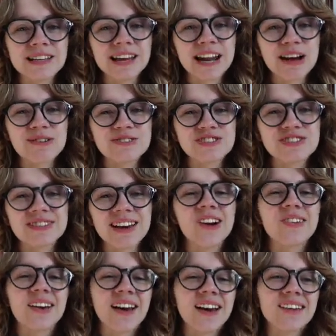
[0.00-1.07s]
and I was just
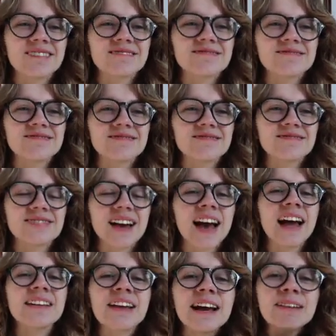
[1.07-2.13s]
okay.
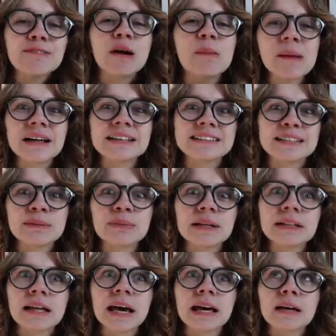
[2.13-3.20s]
I like romance to
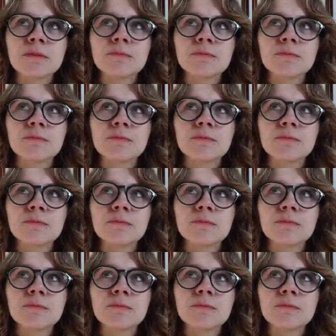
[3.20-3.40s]
be like